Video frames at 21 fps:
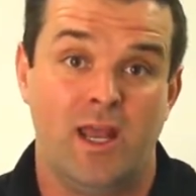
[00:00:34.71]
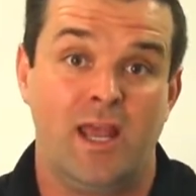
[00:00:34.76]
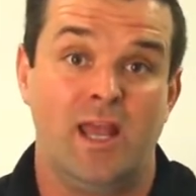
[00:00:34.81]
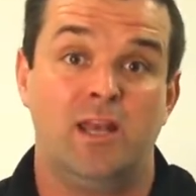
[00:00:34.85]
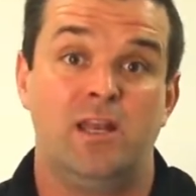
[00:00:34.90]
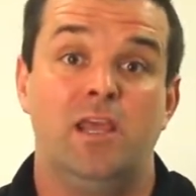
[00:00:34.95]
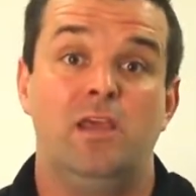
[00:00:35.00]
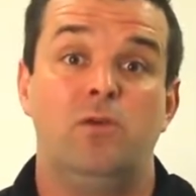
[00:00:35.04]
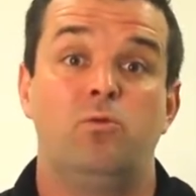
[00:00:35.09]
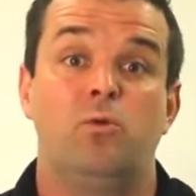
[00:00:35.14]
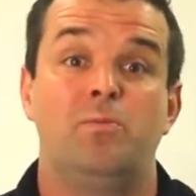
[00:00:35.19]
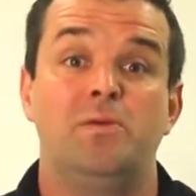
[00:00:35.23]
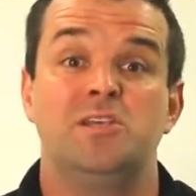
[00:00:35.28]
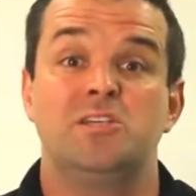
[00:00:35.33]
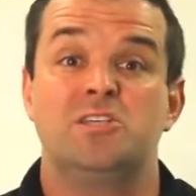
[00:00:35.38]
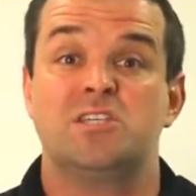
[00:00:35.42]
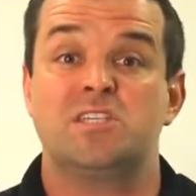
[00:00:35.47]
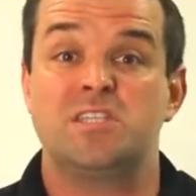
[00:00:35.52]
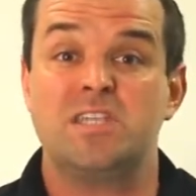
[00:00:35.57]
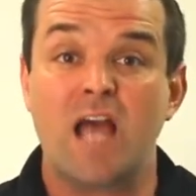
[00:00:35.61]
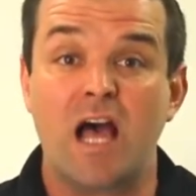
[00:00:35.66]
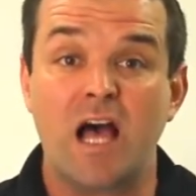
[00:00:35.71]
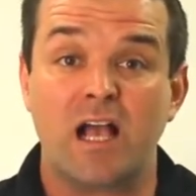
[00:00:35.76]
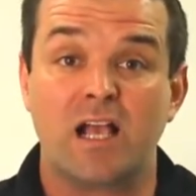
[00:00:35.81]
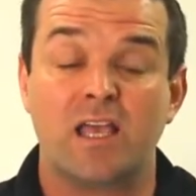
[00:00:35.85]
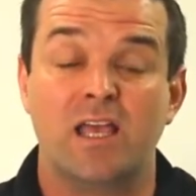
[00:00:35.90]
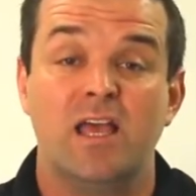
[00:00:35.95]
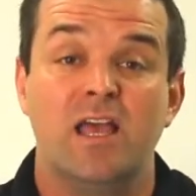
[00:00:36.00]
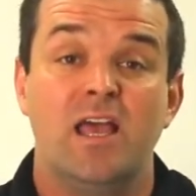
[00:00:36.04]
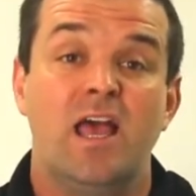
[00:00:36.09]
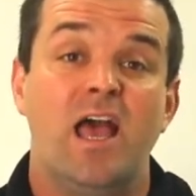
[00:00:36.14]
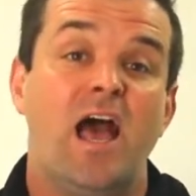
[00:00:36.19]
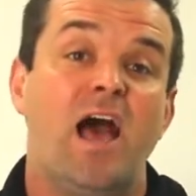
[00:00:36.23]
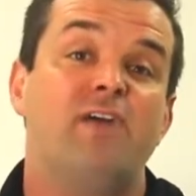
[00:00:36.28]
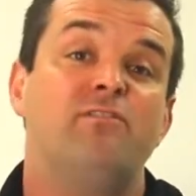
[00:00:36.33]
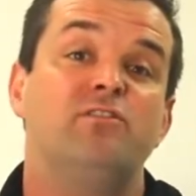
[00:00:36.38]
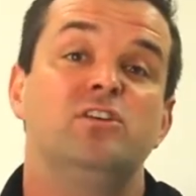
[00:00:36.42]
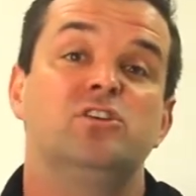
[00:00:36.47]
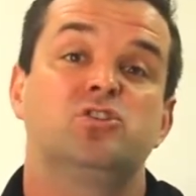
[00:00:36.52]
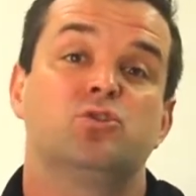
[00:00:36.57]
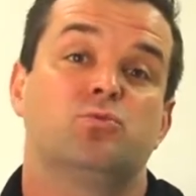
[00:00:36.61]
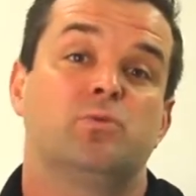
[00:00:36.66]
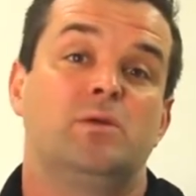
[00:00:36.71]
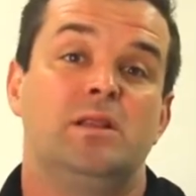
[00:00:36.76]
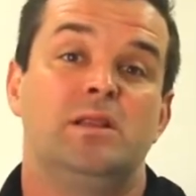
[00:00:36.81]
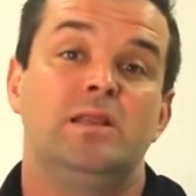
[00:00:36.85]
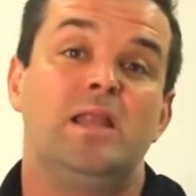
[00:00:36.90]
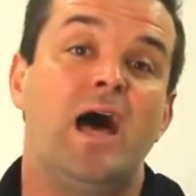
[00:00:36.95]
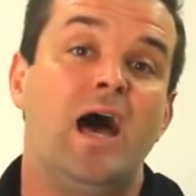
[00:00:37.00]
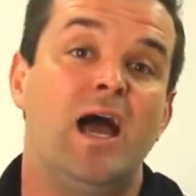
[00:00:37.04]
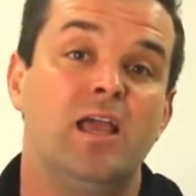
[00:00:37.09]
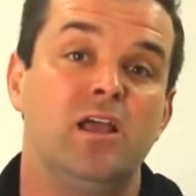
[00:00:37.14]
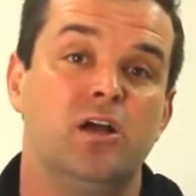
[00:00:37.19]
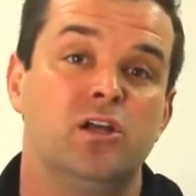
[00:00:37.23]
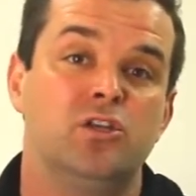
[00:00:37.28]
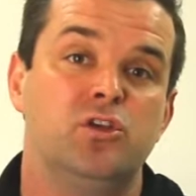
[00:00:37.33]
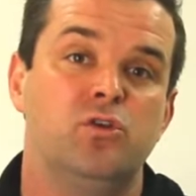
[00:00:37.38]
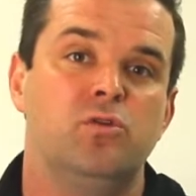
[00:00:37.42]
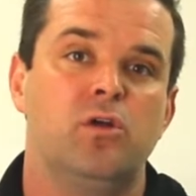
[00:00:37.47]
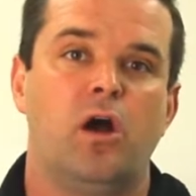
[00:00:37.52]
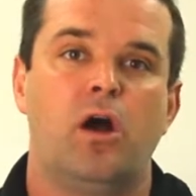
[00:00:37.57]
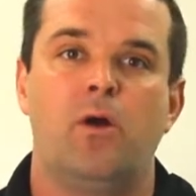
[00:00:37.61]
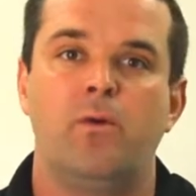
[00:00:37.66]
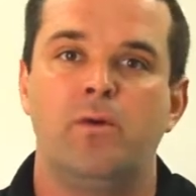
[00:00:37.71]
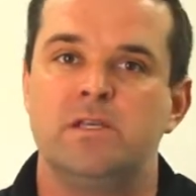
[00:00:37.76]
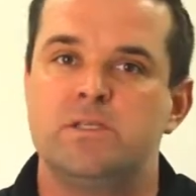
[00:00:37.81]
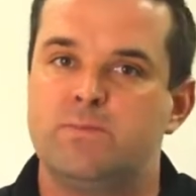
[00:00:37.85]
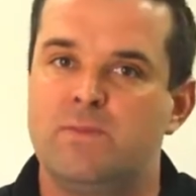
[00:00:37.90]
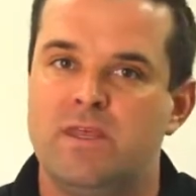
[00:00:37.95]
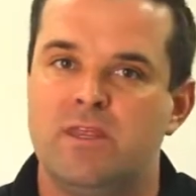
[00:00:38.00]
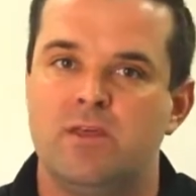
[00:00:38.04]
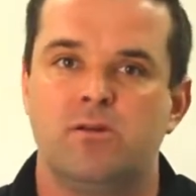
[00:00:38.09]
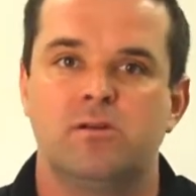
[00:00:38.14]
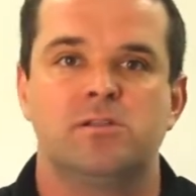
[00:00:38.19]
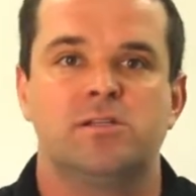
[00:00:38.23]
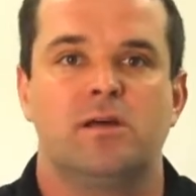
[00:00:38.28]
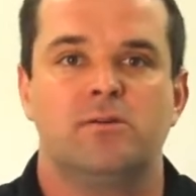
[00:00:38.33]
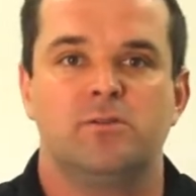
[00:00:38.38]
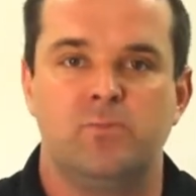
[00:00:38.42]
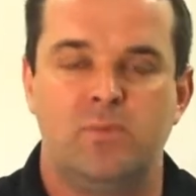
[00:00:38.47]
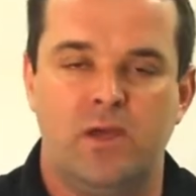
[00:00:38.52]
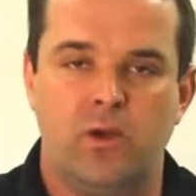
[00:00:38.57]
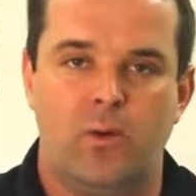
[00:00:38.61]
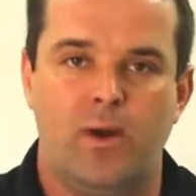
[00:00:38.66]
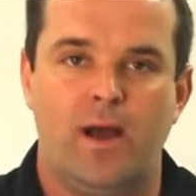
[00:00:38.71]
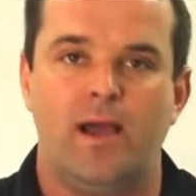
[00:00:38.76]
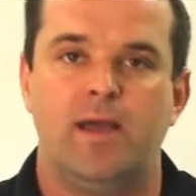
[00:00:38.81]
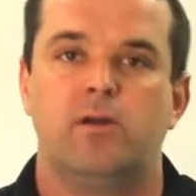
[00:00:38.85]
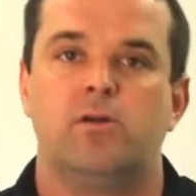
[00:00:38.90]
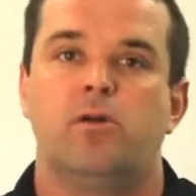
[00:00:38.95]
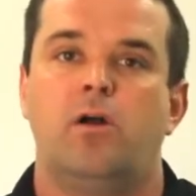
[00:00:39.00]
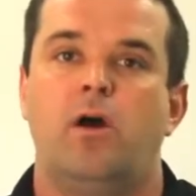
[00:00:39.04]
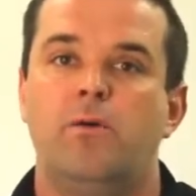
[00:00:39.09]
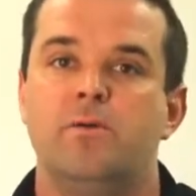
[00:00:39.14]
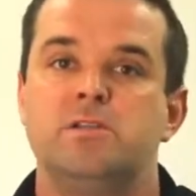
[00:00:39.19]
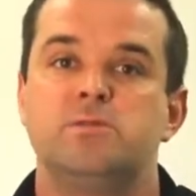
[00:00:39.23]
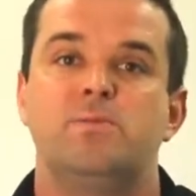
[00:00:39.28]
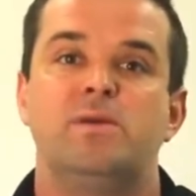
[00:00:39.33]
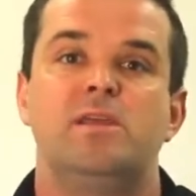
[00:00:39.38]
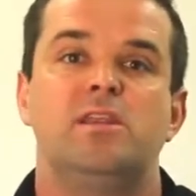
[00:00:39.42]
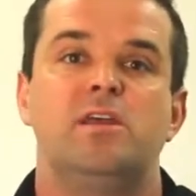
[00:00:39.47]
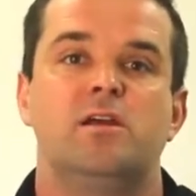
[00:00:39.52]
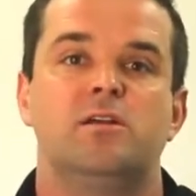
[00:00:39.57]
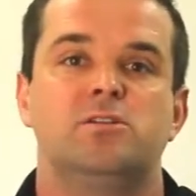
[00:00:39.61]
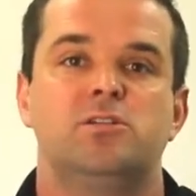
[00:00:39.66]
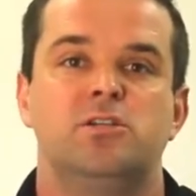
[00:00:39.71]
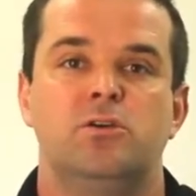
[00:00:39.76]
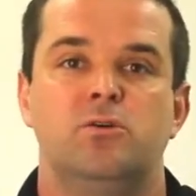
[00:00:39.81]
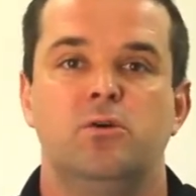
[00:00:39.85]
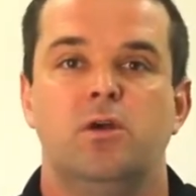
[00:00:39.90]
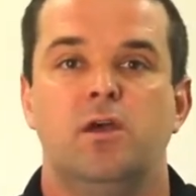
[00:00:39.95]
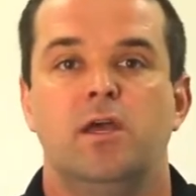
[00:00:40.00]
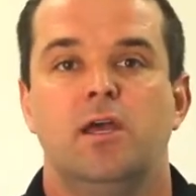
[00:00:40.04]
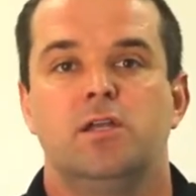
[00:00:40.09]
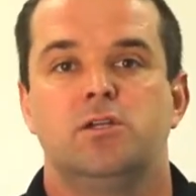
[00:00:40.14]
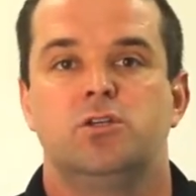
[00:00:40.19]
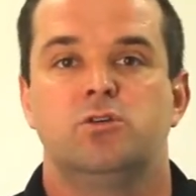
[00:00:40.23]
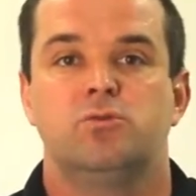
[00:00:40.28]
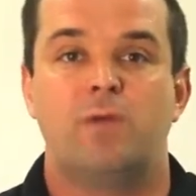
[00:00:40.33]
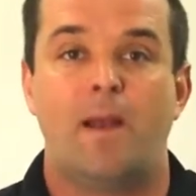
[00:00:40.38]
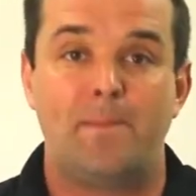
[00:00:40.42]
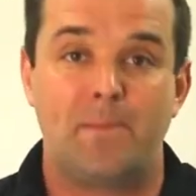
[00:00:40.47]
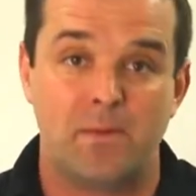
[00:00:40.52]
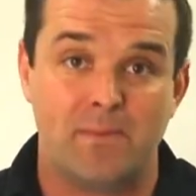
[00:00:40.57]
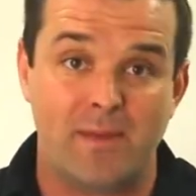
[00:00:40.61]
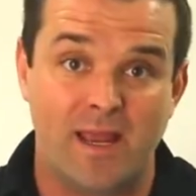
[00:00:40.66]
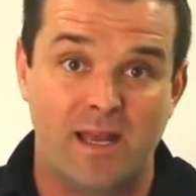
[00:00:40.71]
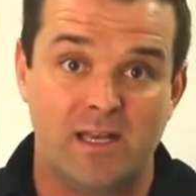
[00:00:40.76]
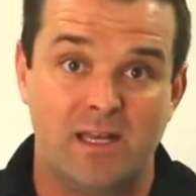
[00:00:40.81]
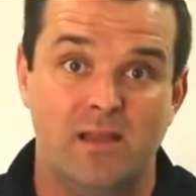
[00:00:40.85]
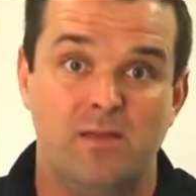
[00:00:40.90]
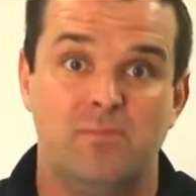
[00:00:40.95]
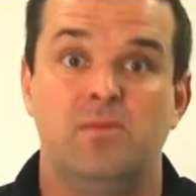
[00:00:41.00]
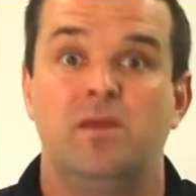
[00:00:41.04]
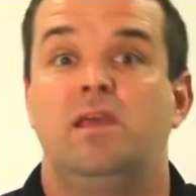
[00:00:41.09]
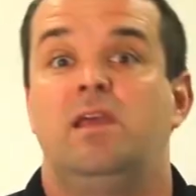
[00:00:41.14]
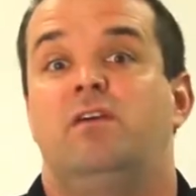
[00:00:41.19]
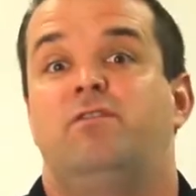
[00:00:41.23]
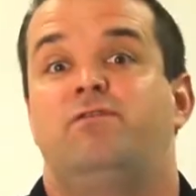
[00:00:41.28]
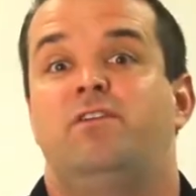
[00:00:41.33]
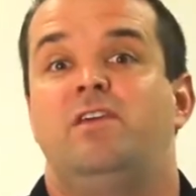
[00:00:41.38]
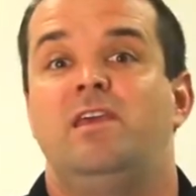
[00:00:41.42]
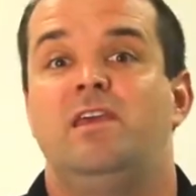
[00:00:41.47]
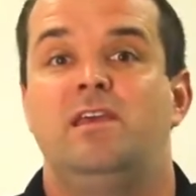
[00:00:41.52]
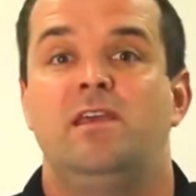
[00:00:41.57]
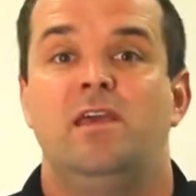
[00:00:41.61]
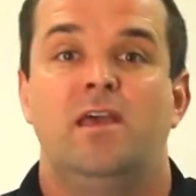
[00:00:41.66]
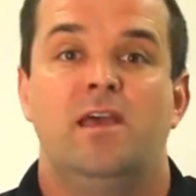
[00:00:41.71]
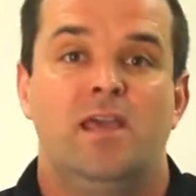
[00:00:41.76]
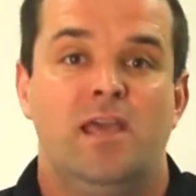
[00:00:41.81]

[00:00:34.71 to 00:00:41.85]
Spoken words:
and he will be stuck having to rely on you to always be there to tell him to be quiet or always be there to reprimand him if he